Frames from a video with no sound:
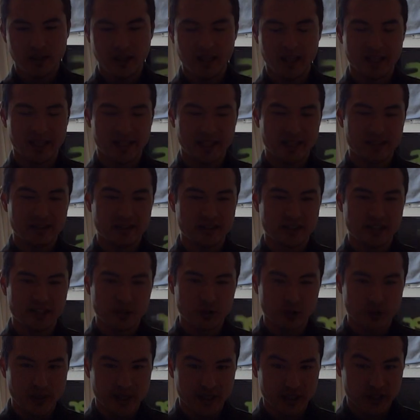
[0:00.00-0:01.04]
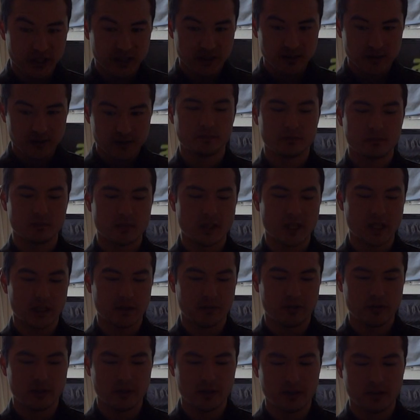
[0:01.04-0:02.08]
And again, the situation. Like
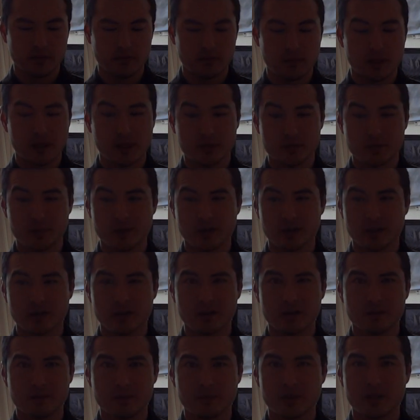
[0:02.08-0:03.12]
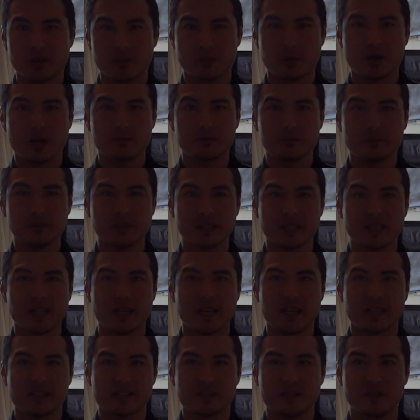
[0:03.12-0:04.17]
if you're at Mossburger, they're probably going to
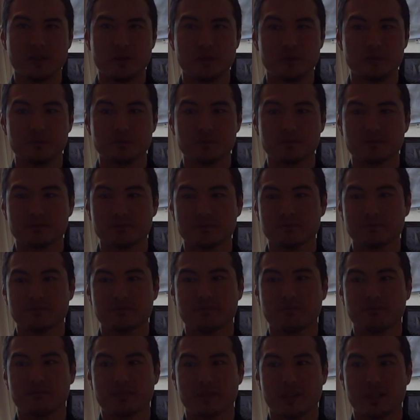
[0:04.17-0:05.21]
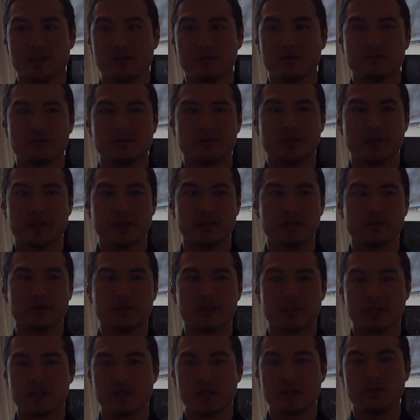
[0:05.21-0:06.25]
ask you, you know, for here
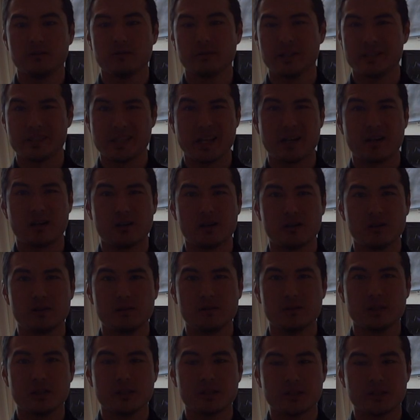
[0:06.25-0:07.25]
to go. Is that all?